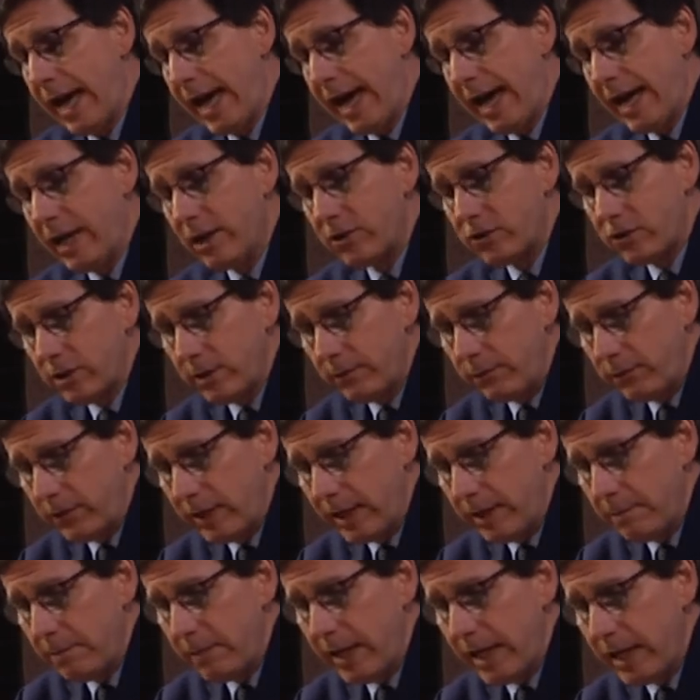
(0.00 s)
as if
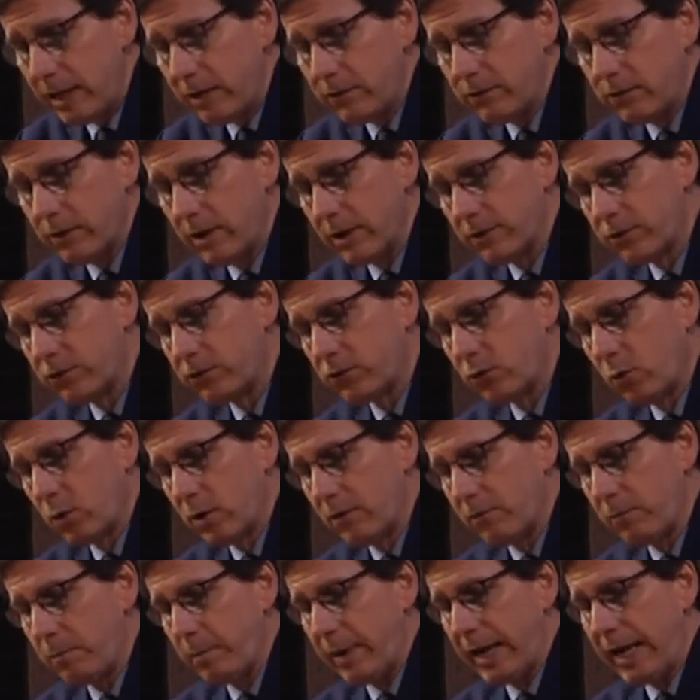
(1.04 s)
they made a sort
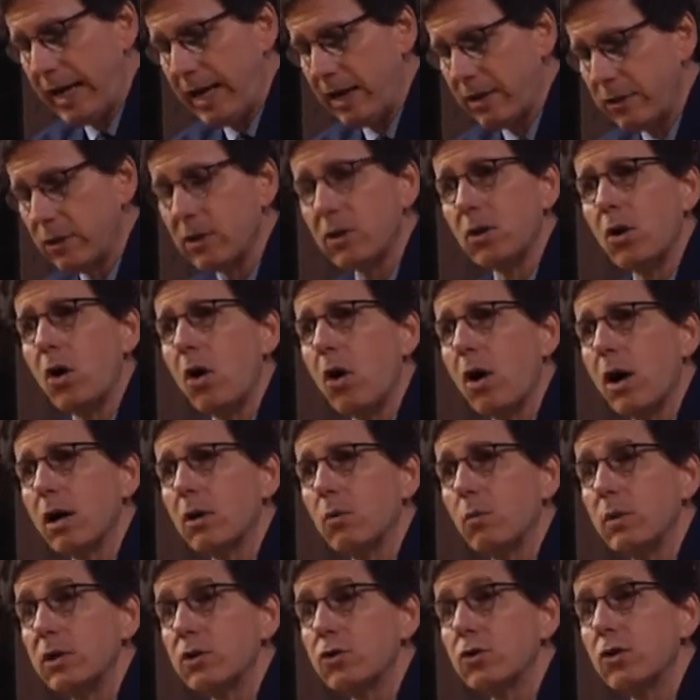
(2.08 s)
of path
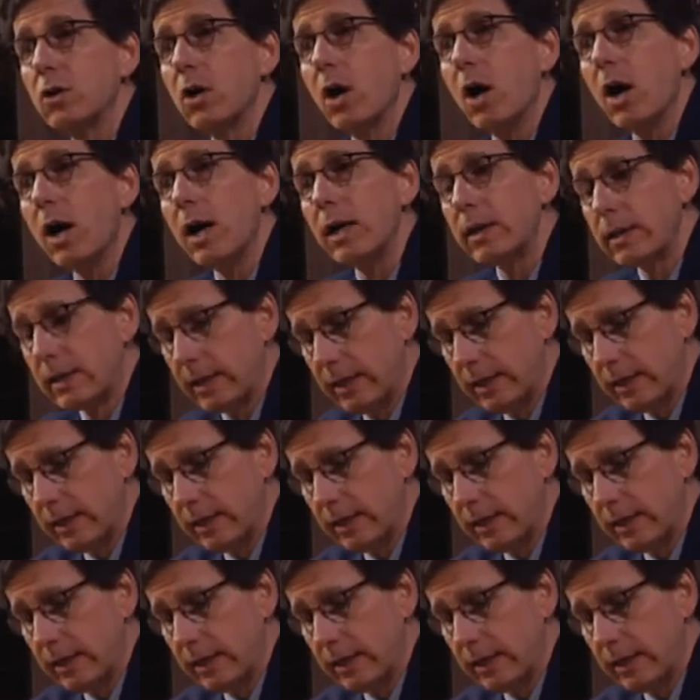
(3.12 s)
along which God